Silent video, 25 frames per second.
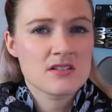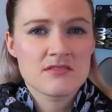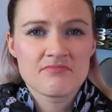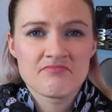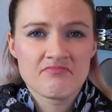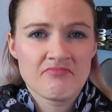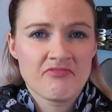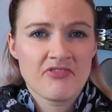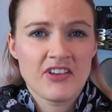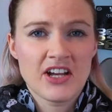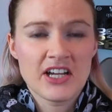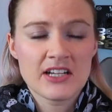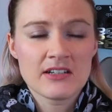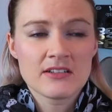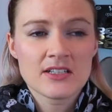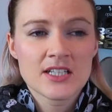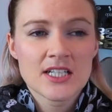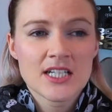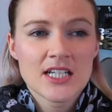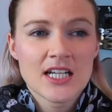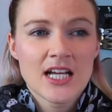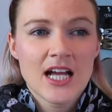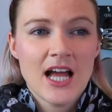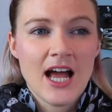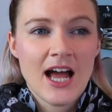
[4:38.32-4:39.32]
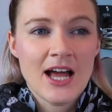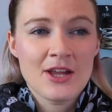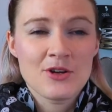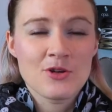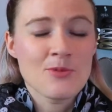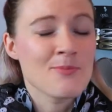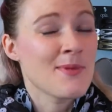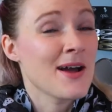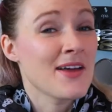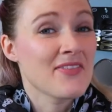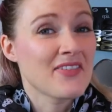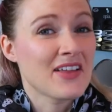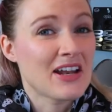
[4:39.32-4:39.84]
is fine. I
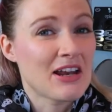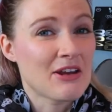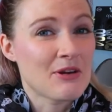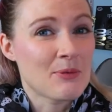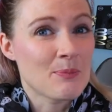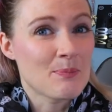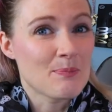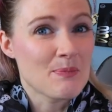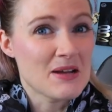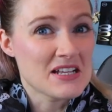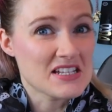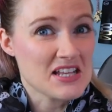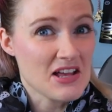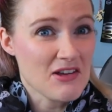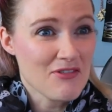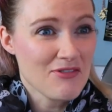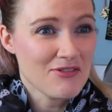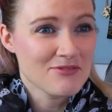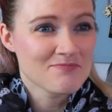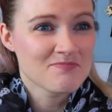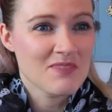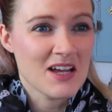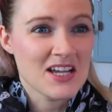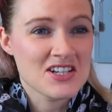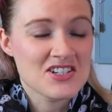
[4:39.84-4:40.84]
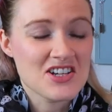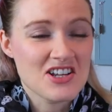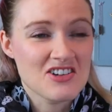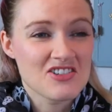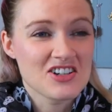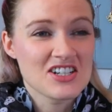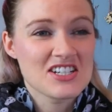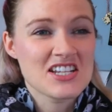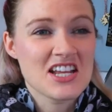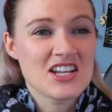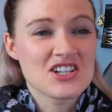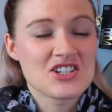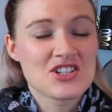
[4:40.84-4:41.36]
don't mind the glitter myself. I
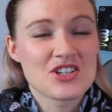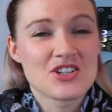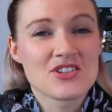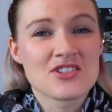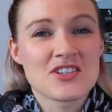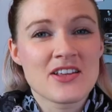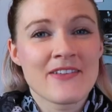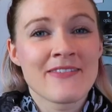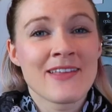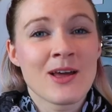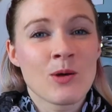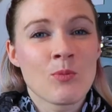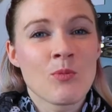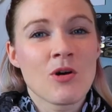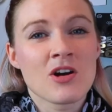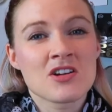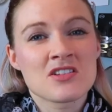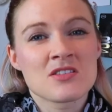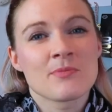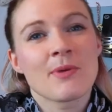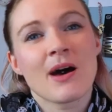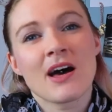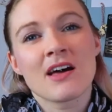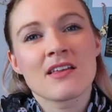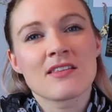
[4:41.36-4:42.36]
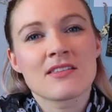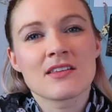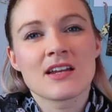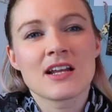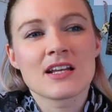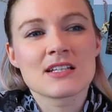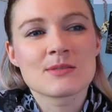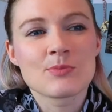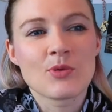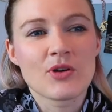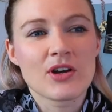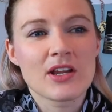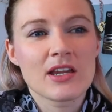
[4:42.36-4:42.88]
generally tend to use it and then wash the bath the
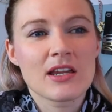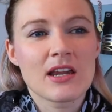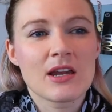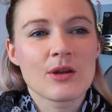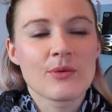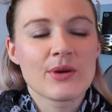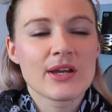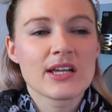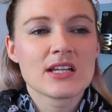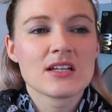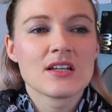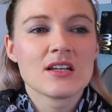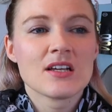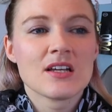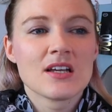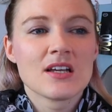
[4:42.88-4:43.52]
next morning anyway.